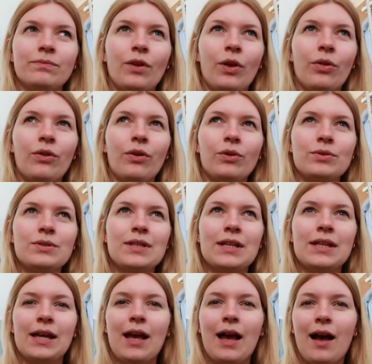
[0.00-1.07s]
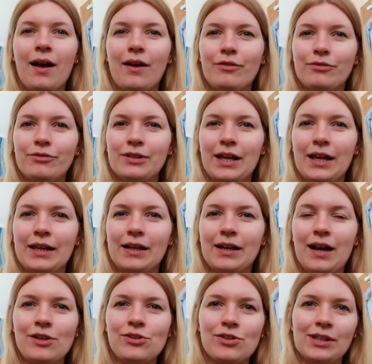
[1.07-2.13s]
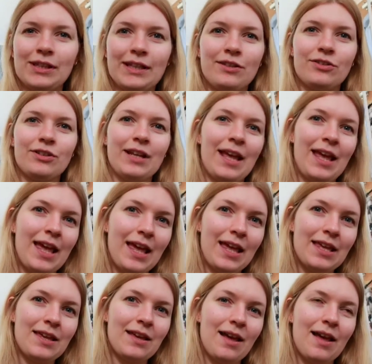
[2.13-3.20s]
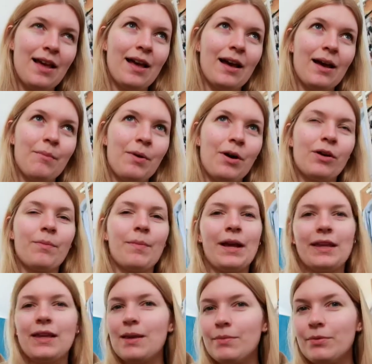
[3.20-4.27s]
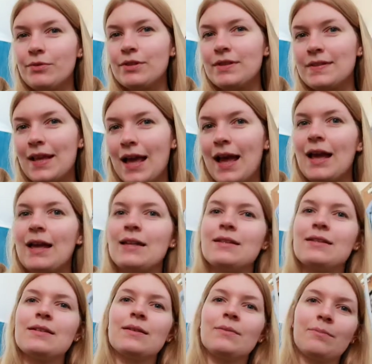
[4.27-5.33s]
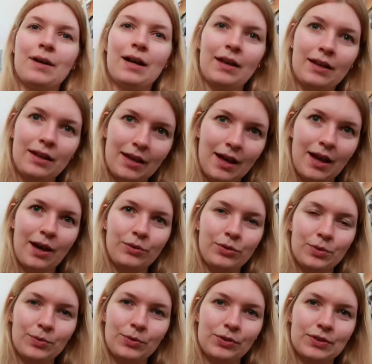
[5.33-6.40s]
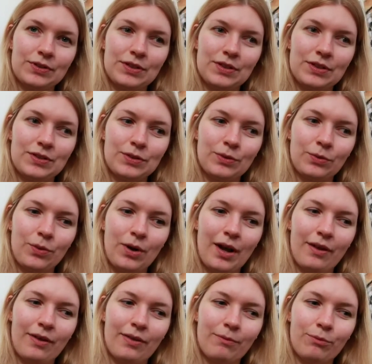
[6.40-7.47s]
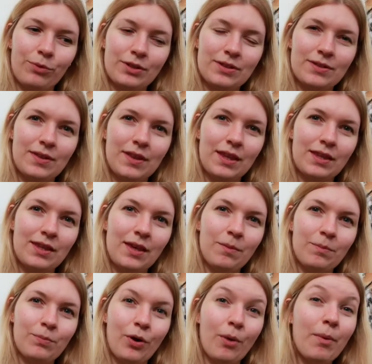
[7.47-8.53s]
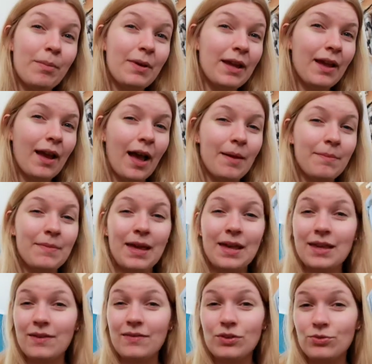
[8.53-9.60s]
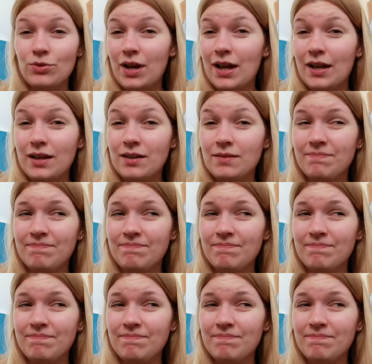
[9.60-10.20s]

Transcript: of those that I have like under letter A among my ebooks and my audiobooks. So I was thinking probably I may give a try,